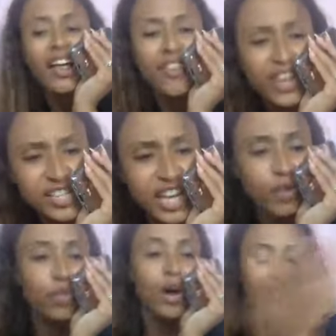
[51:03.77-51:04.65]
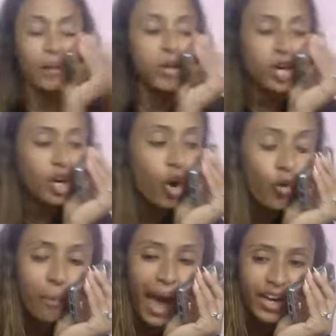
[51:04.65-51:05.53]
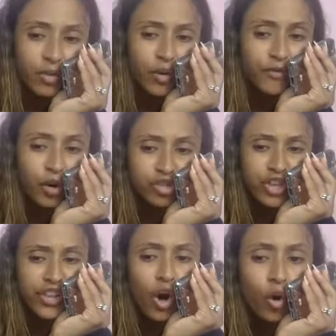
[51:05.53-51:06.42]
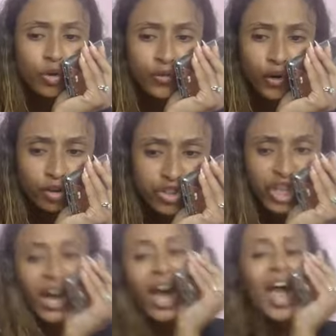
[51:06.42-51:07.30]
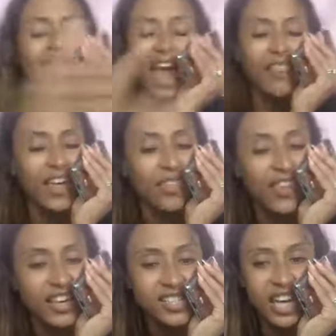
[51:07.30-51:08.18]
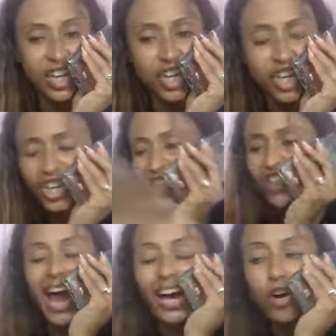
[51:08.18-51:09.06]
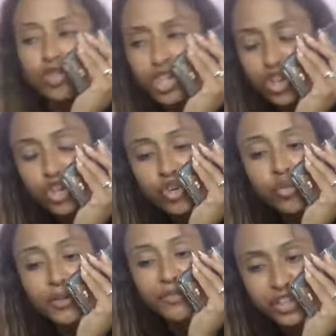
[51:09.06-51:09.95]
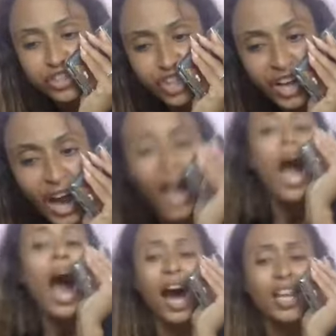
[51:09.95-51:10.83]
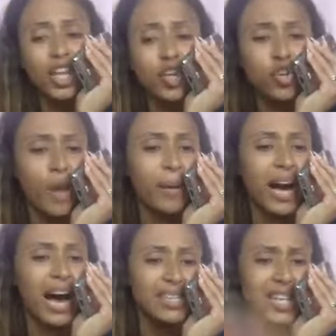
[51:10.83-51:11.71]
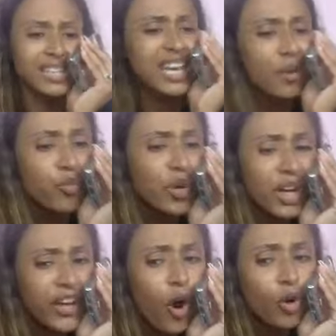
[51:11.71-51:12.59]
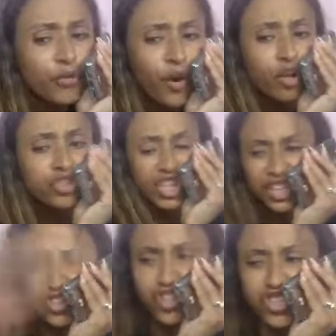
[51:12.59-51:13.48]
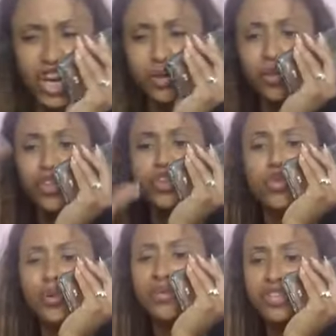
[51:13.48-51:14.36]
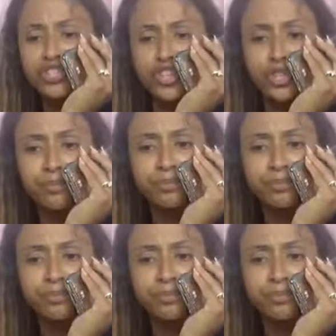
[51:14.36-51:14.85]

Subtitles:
Things get rough. I'm going to go back and revert to the old version. And then things get good. And then I go to the new revision. Hallelujah. But God says, get rid of the old version and stick with the new revision.